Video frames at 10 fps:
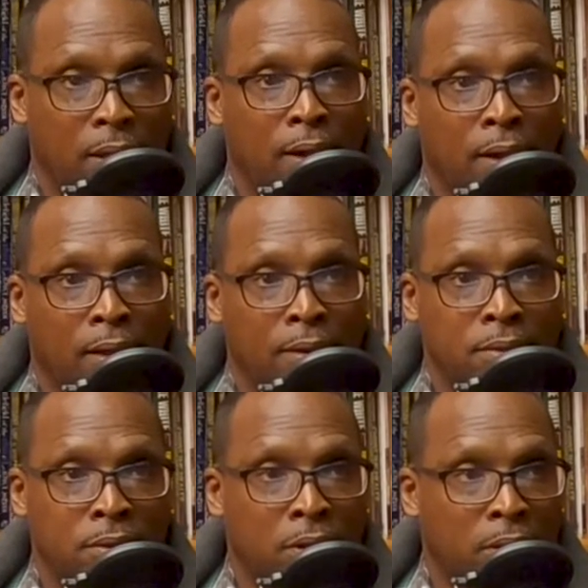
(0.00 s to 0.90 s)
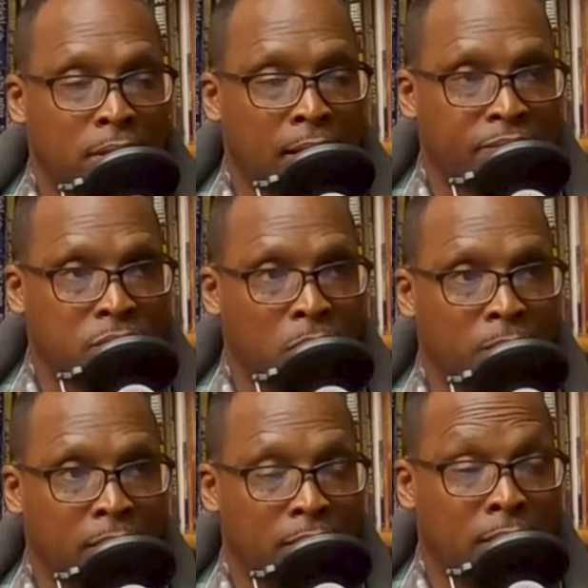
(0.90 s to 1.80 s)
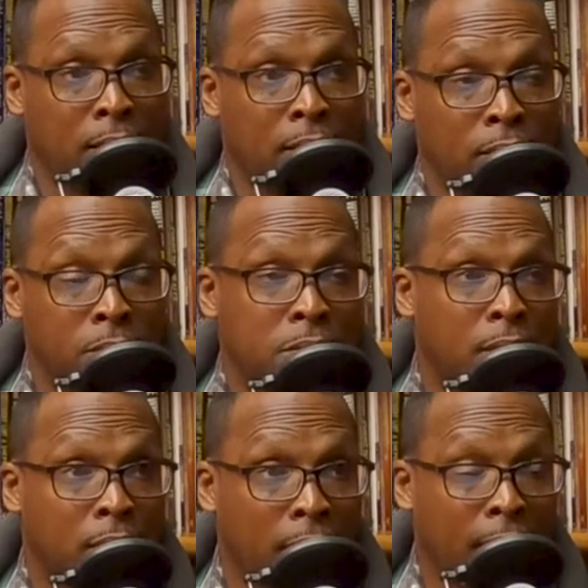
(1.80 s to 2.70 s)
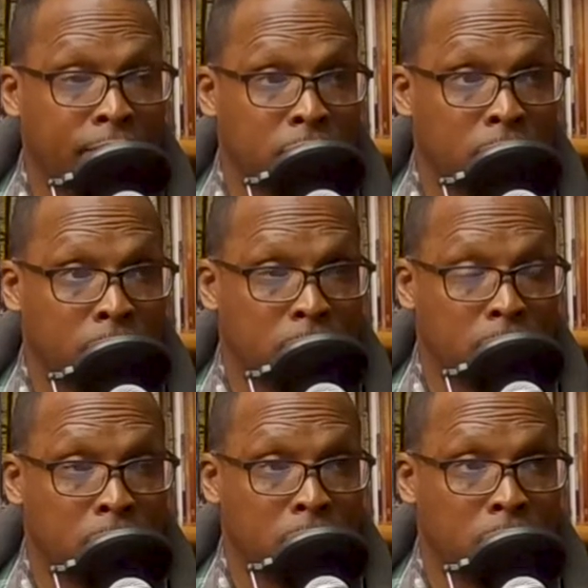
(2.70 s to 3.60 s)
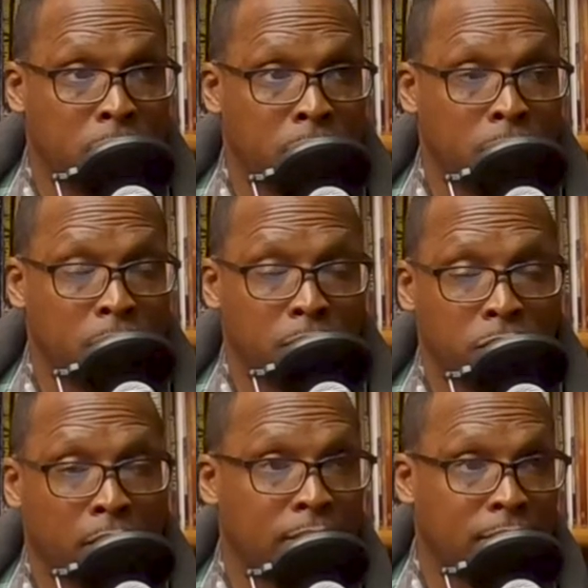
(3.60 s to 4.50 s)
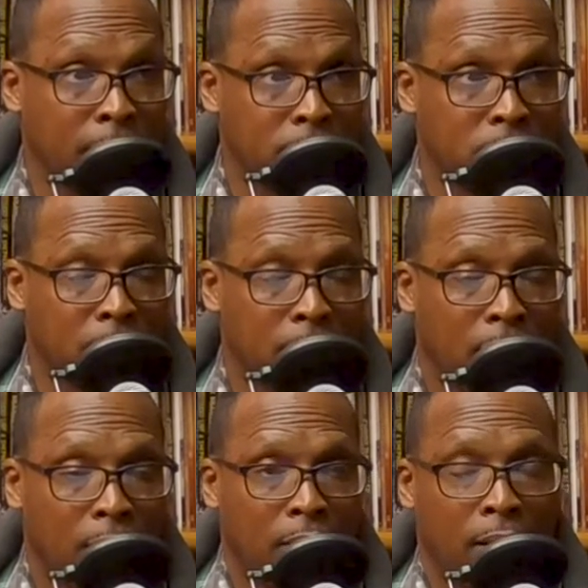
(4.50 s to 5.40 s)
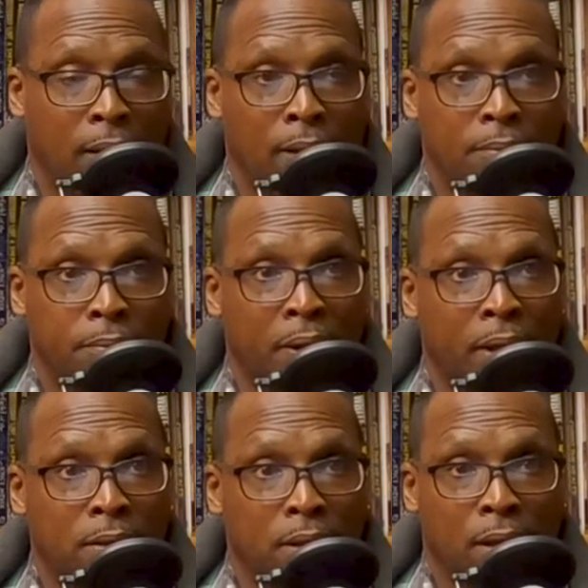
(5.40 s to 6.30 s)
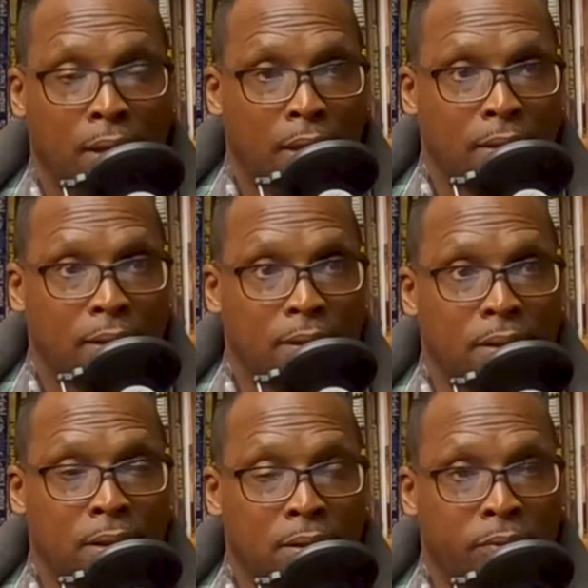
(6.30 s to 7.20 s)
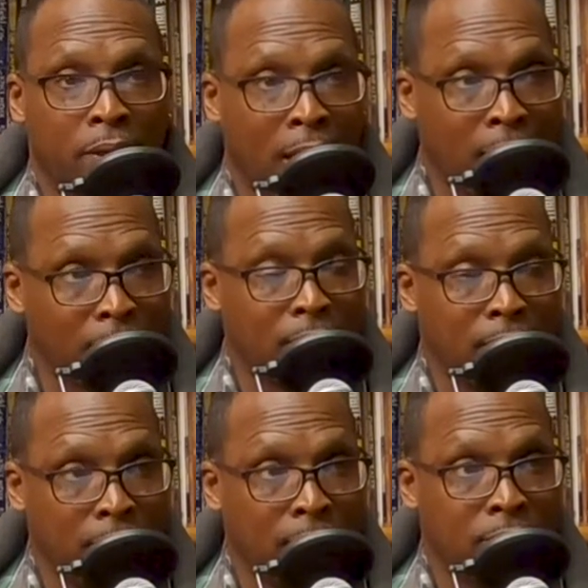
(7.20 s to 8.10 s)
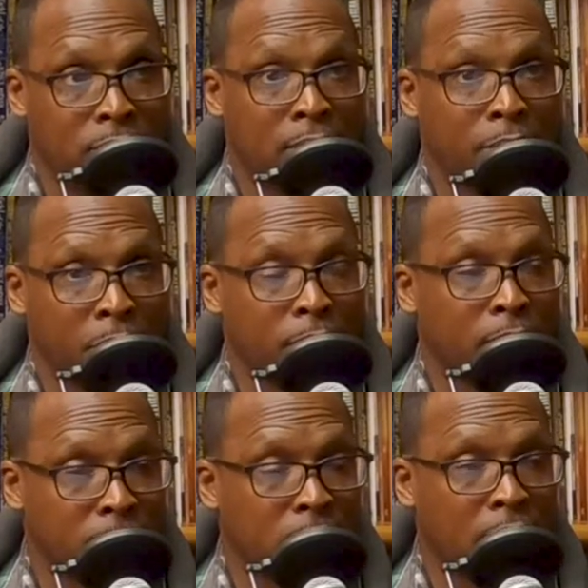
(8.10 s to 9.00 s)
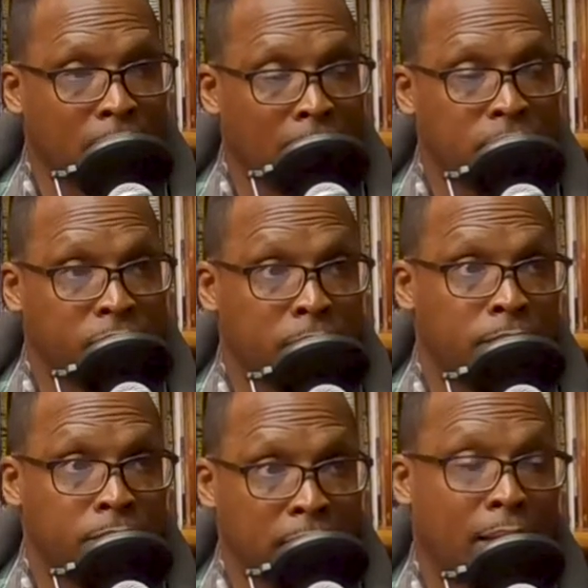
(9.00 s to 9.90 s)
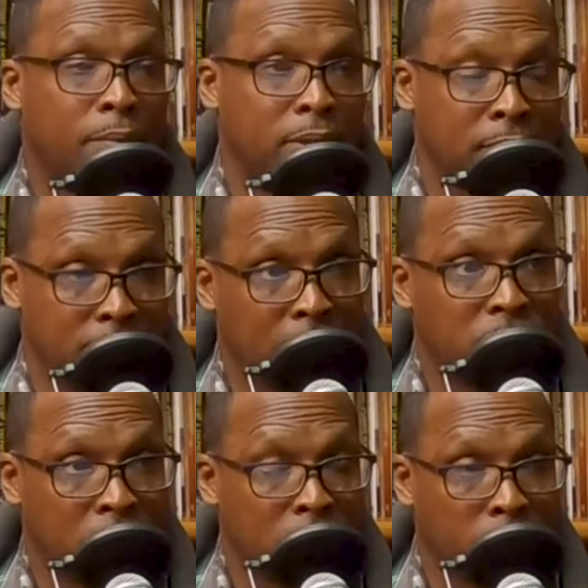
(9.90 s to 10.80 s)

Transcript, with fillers: you know, you have so many that are losing their lives due to drug addiction, but the reality is you got people losing their lives from gambling addiction